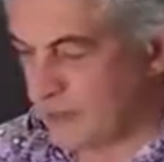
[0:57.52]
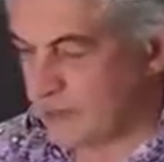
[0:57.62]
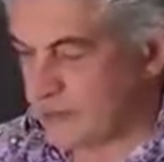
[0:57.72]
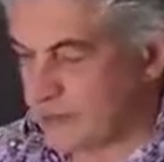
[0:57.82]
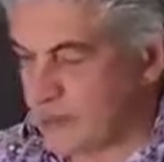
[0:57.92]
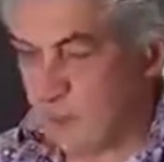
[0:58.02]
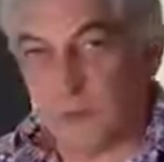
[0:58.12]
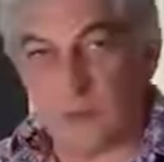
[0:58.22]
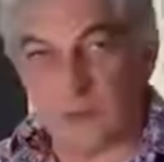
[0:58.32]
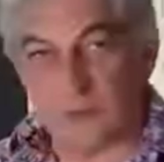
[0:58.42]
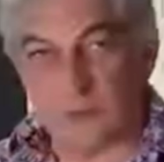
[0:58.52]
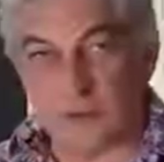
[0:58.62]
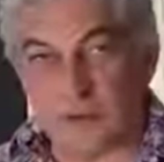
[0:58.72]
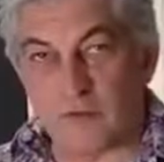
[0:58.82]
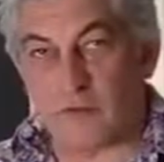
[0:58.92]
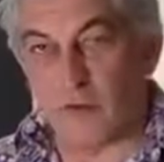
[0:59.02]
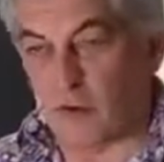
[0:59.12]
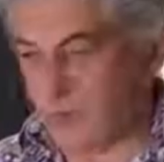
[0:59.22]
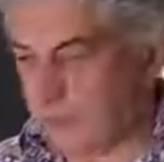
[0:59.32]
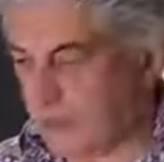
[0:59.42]
It's one of the spring
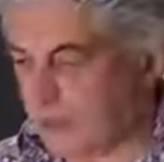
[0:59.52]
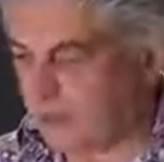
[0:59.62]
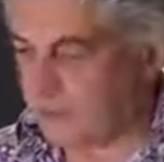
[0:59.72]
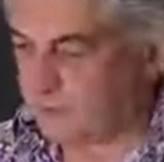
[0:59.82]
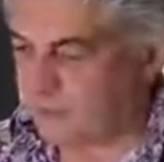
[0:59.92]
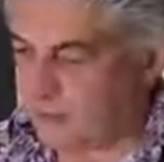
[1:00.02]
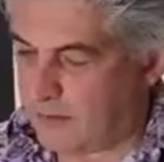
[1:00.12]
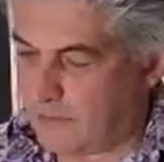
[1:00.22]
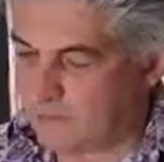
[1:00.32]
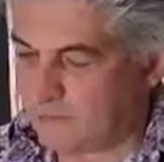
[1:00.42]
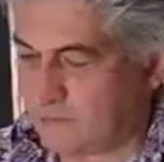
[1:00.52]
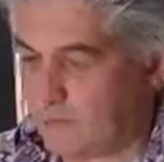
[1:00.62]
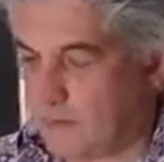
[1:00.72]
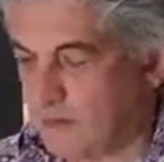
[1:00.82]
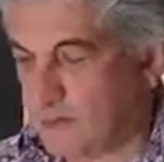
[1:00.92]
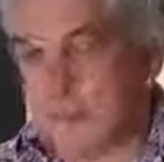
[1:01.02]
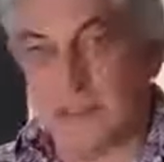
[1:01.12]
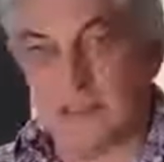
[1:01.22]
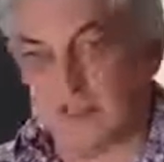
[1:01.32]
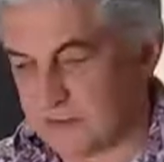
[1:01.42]
form kind of
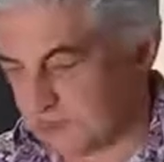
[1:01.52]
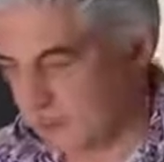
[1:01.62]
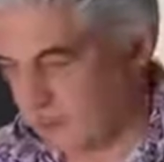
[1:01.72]
tins,